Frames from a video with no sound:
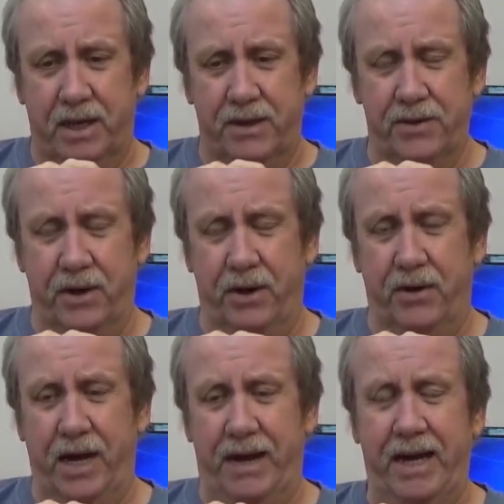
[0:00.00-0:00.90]

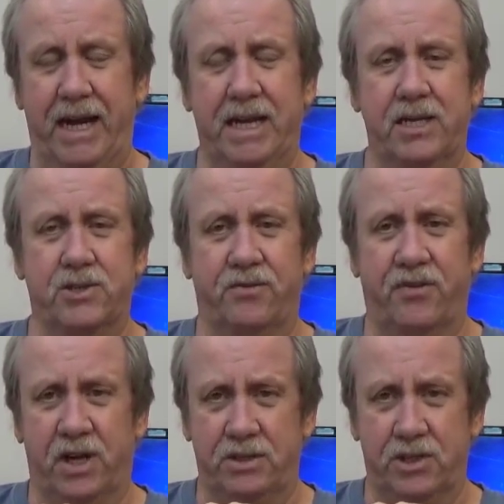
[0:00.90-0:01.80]
So I got to get some
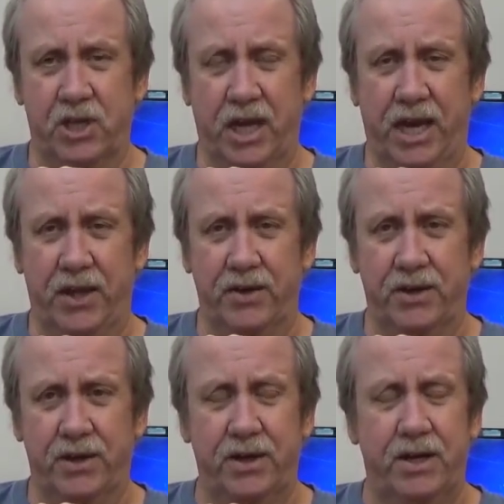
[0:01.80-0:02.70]
funds
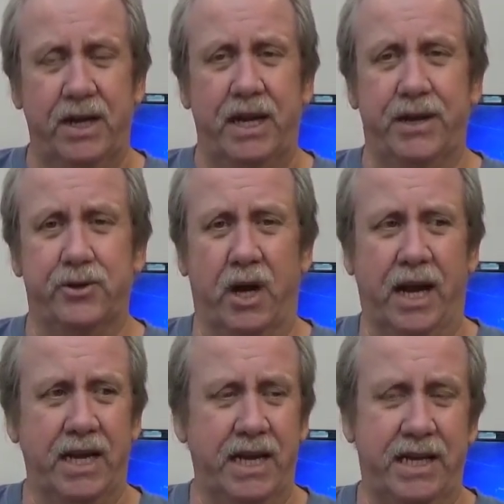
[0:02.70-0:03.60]
together and
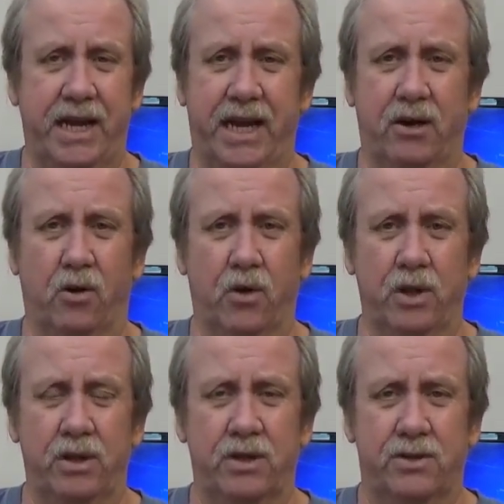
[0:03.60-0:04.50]
try and get that
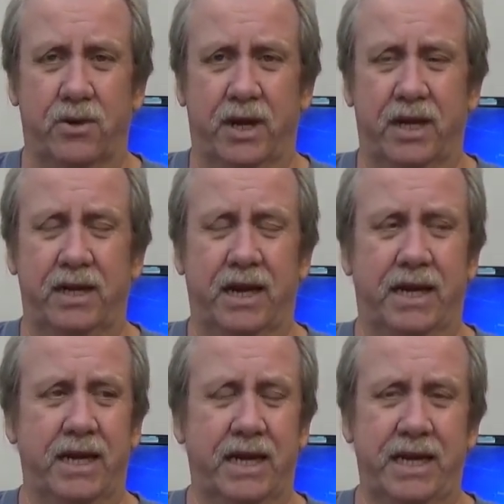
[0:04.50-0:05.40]
going so I, I
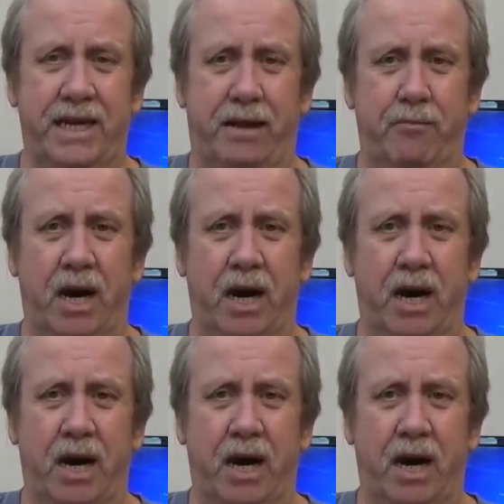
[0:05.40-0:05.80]
can get that